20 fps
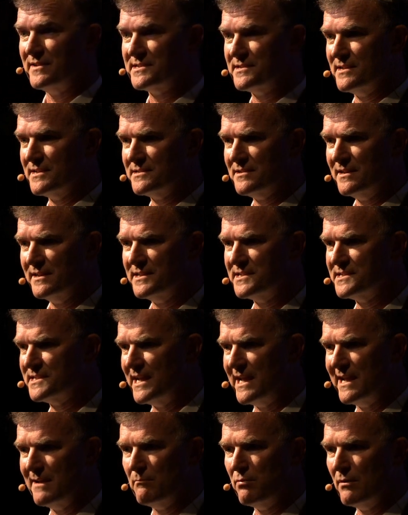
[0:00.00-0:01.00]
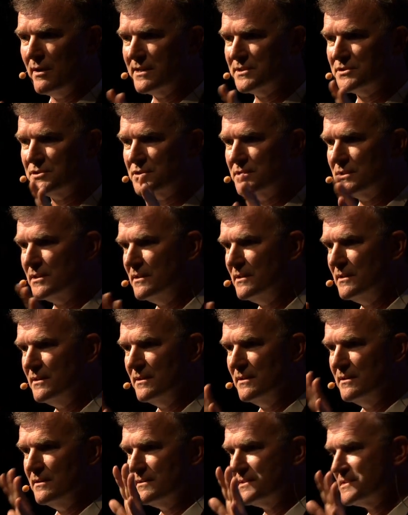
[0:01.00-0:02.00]
It's like this airbrushed,
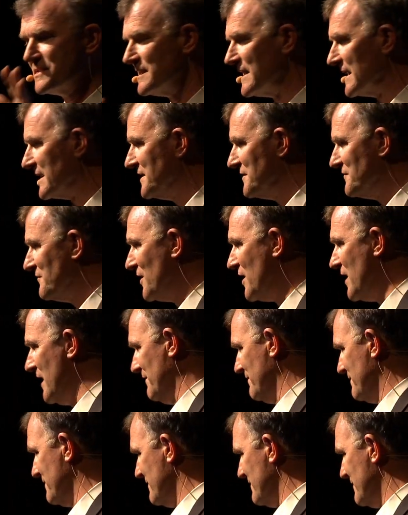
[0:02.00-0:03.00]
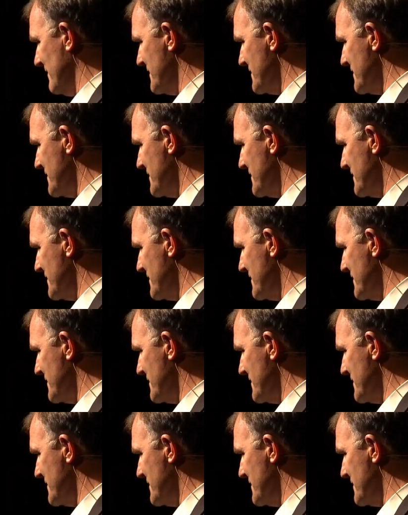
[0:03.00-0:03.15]
selective life.